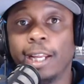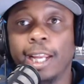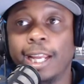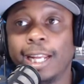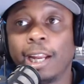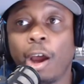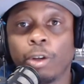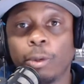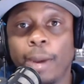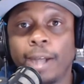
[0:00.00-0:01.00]
ain't all
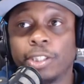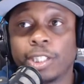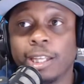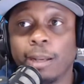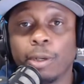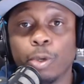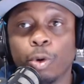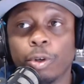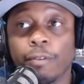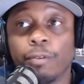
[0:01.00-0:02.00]
about just getting Luke
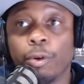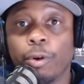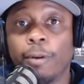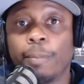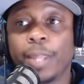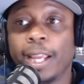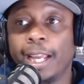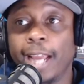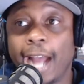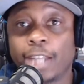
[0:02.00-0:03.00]
on the floor and
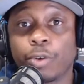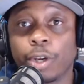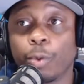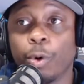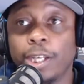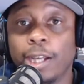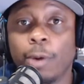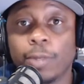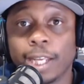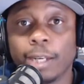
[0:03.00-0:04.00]
high screen and roll. He
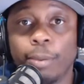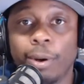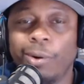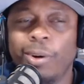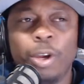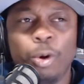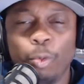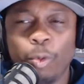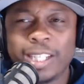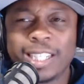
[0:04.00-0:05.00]
always got the ball.
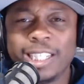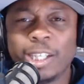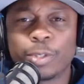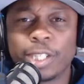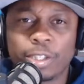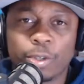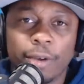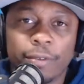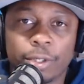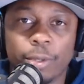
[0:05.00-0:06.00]
When is he go set a screen
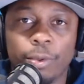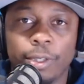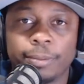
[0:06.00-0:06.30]
for someone?